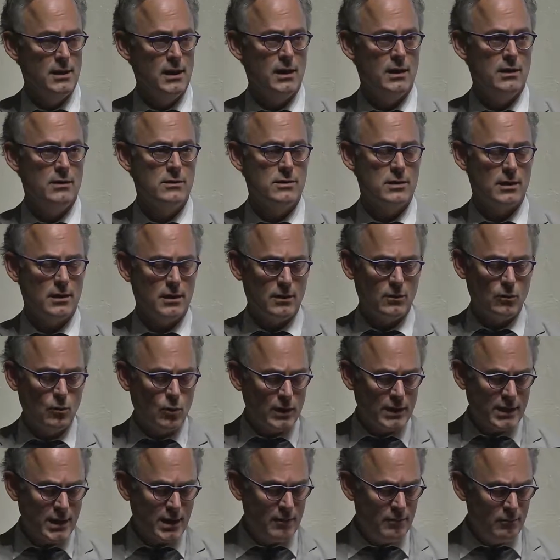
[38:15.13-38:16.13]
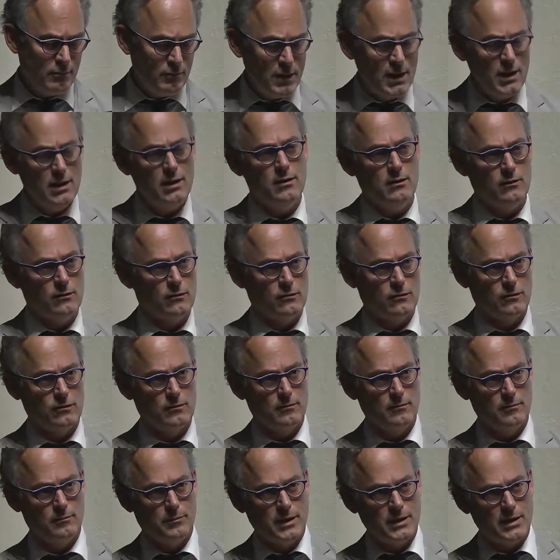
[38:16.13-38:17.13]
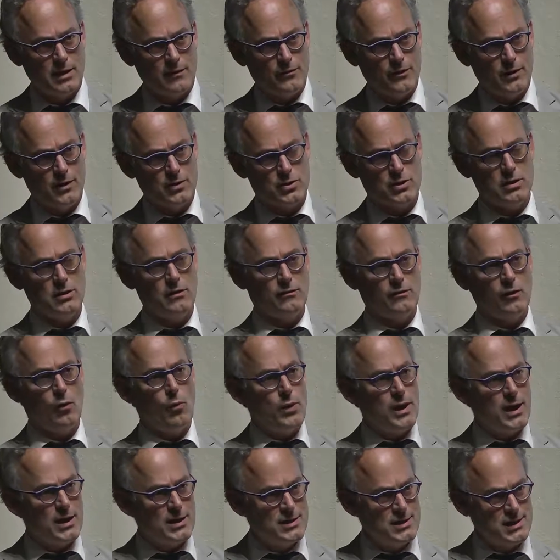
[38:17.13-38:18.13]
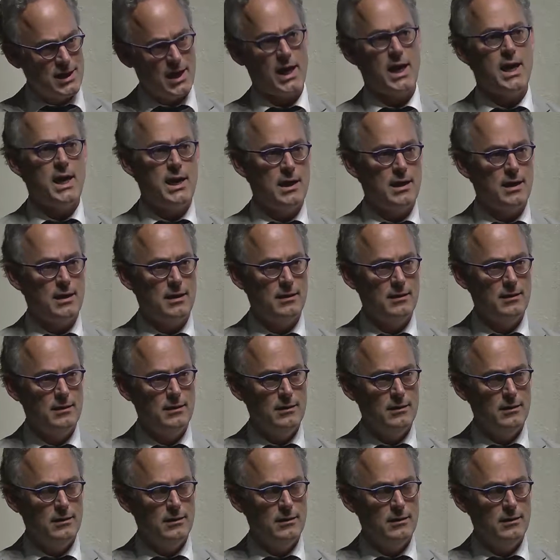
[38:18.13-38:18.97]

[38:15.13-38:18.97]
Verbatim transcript: And uh, what that means, by definition, is that we can take